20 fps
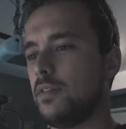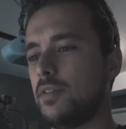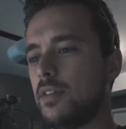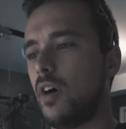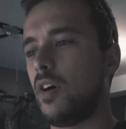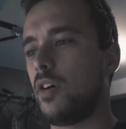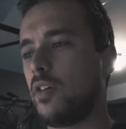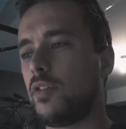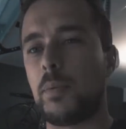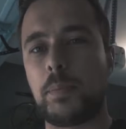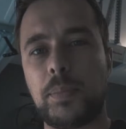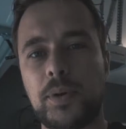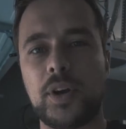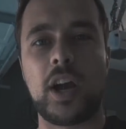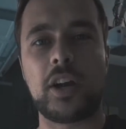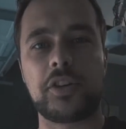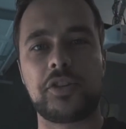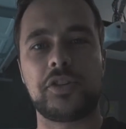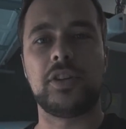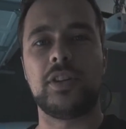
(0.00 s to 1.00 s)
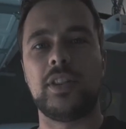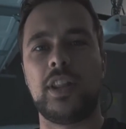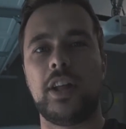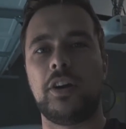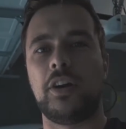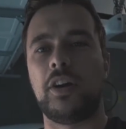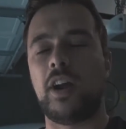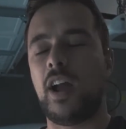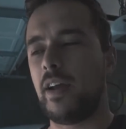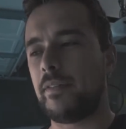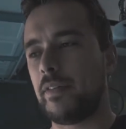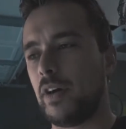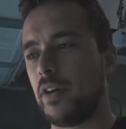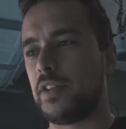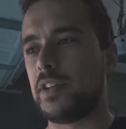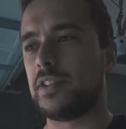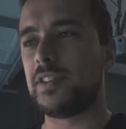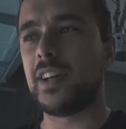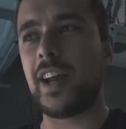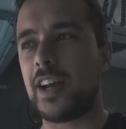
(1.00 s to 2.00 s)
all the production, they have all
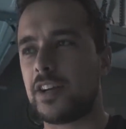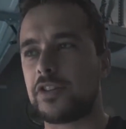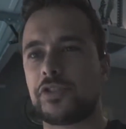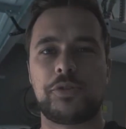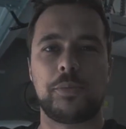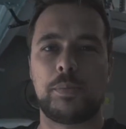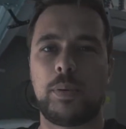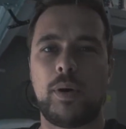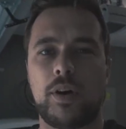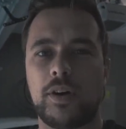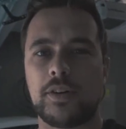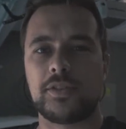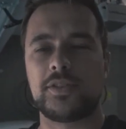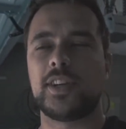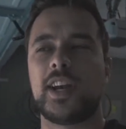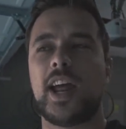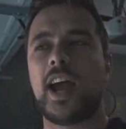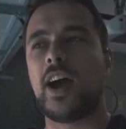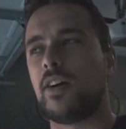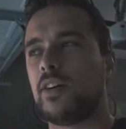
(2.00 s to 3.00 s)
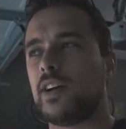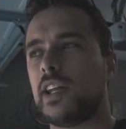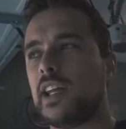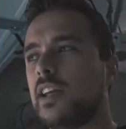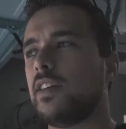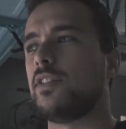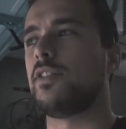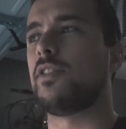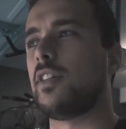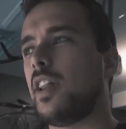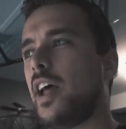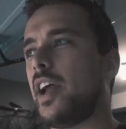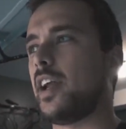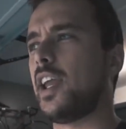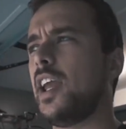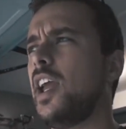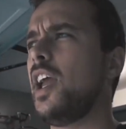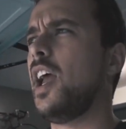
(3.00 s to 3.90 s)
these extra parts in Audi, and they're like,